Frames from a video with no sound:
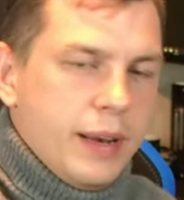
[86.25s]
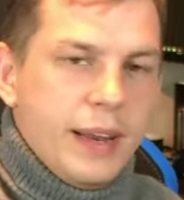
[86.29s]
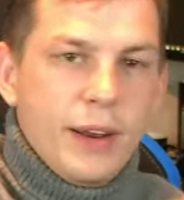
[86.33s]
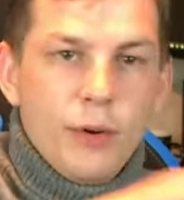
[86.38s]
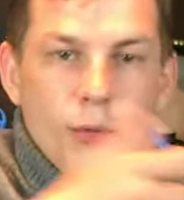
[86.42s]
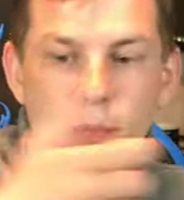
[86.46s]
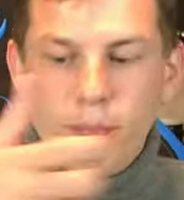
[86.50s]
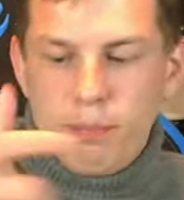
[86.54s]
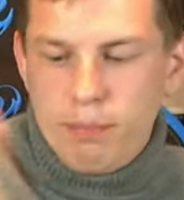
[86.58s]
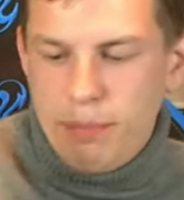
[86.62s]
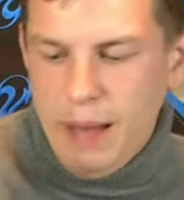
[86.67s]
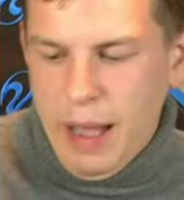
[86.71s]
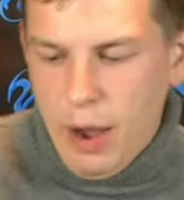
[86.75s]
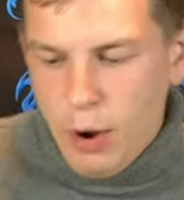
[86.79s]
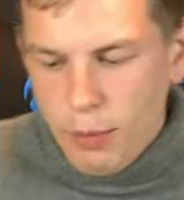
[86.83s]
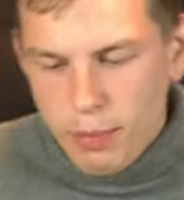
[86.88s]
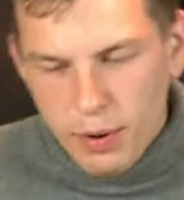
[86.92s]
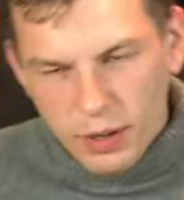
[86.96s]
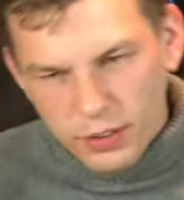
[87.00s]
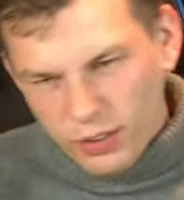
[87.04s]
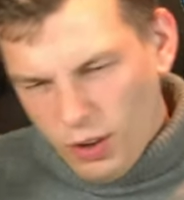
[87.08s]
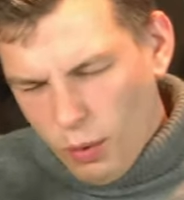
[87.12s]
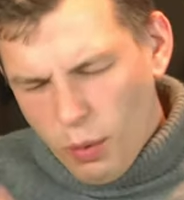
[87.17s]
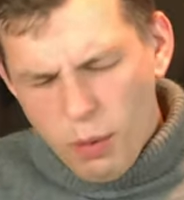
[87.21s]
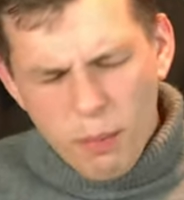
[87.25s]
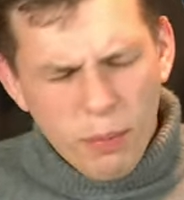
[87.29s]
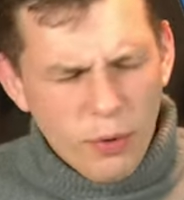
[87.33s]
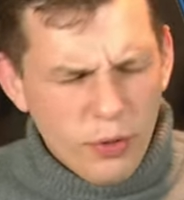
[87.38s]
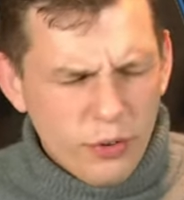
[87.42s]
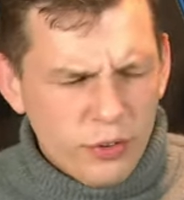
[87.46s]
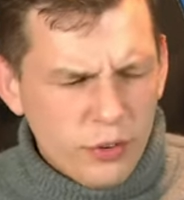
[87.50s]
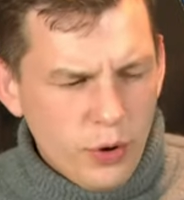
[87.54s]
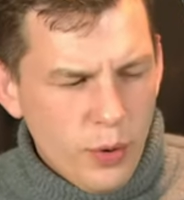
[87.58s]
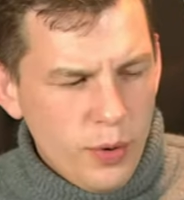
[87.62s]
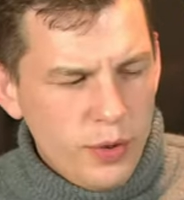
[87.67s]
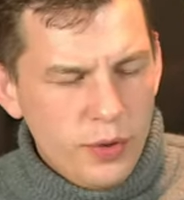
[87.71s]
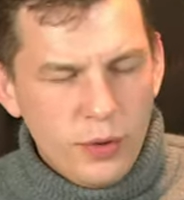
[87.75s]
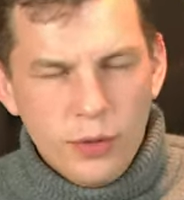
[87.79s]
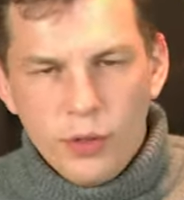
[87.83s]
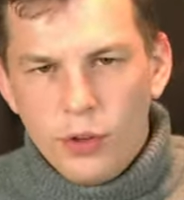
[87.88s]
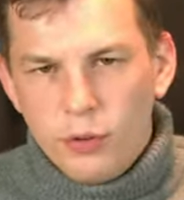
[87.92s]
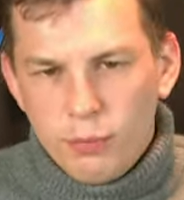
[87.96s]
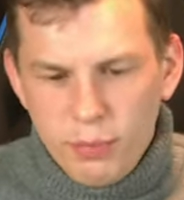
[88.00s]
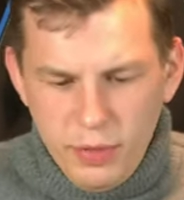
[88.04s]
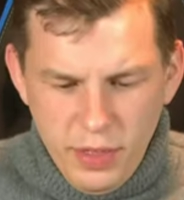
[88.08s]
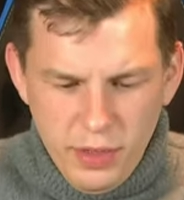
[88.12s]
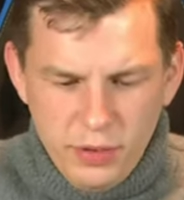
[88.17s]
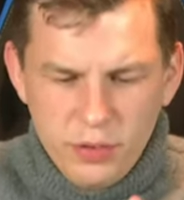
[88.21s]
little power plugs. I won't bother showing you
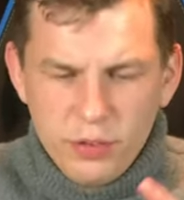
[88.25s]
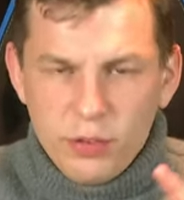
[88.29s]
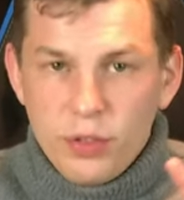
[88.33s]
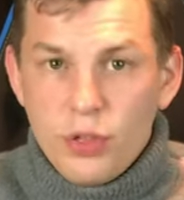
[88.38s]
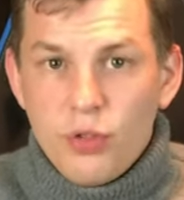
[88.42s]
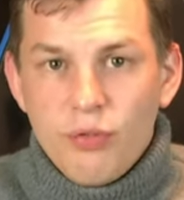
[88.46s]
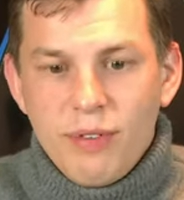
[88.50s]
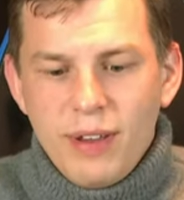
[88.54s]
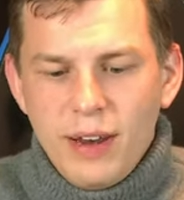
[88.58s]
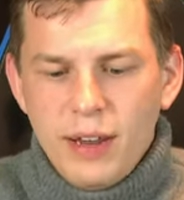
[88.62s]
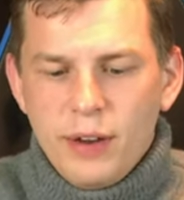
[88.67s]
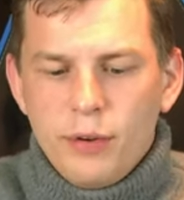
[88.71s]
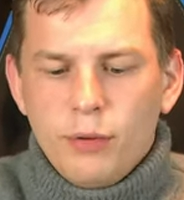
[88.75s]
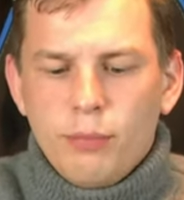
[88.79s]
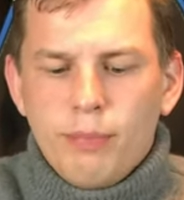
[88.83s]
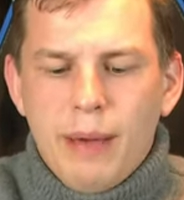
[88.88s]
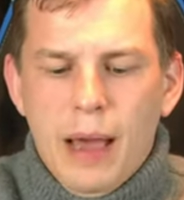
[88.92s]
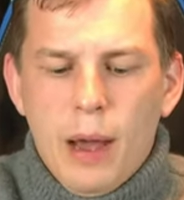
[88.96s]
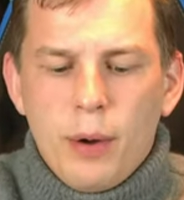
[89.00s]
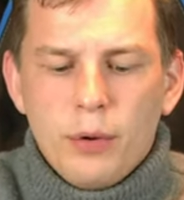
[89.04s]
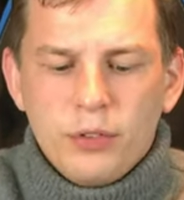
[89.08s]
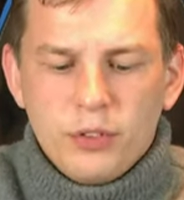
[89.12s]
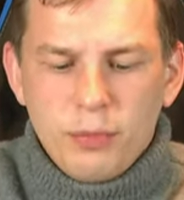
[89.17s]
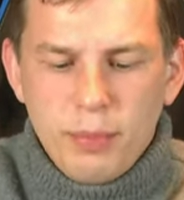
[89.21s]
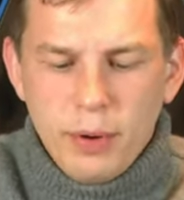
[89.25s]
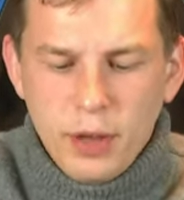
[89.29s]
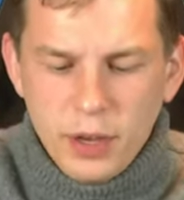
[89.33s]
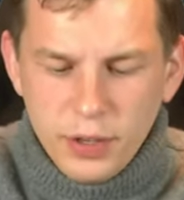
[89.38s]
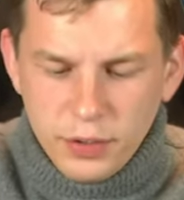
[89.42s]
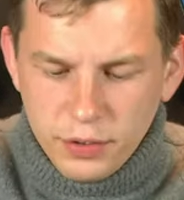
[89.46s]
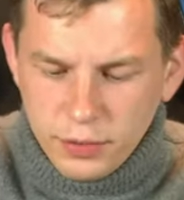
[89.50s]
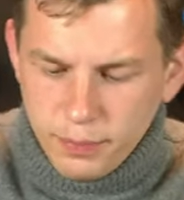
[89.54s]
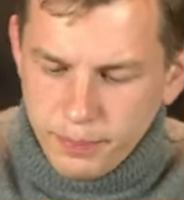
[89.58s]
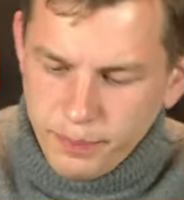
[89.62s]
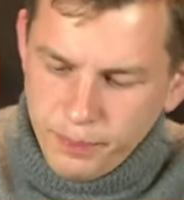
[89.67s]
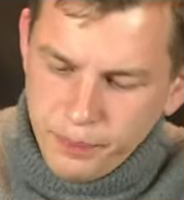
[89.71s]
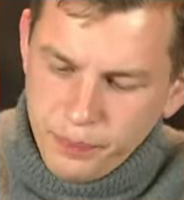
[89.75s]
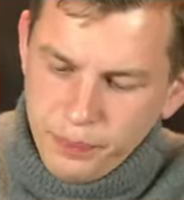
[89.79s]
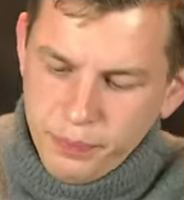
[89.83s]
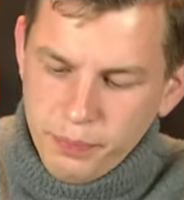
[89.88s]
those, but they're just three little power supplies.